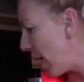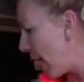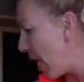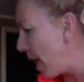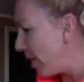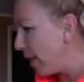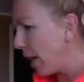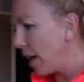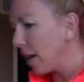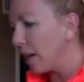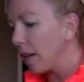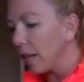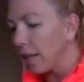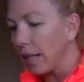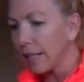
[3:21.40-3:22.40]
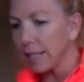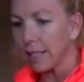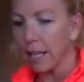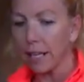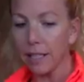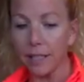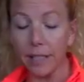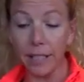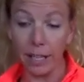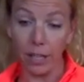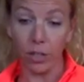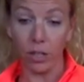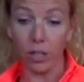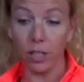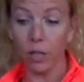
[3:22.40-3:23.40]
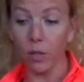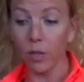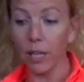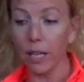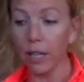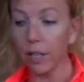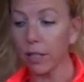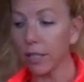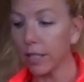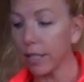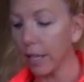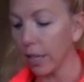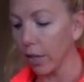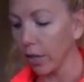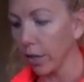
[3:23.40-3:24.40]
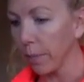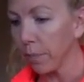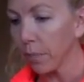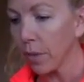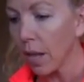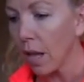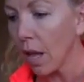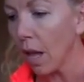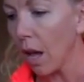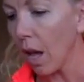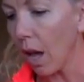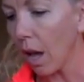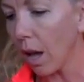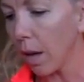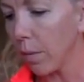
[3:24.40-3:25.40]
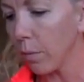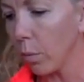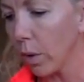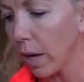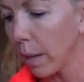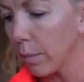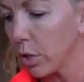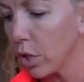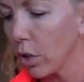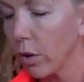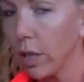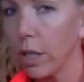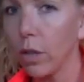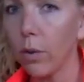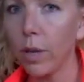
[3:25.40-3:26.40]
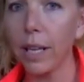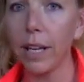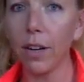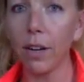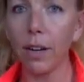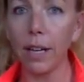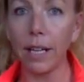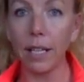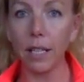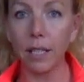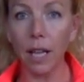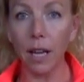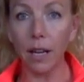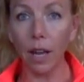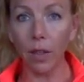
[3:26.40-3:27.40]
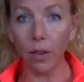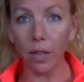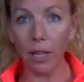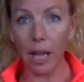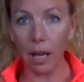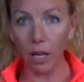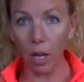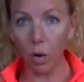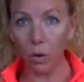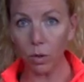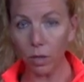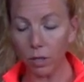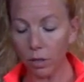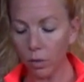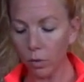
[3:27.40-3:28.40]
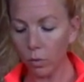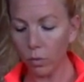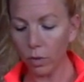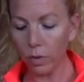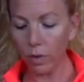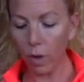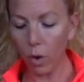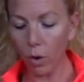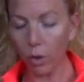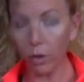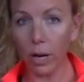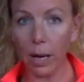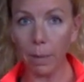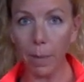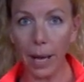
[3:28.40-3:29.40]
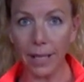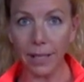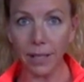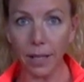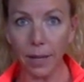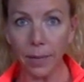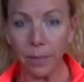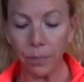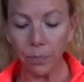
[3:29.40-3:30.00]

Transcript: And then let's say dinner. So here's dinner. What I'm showing you here is another yellow with whole grain pasta,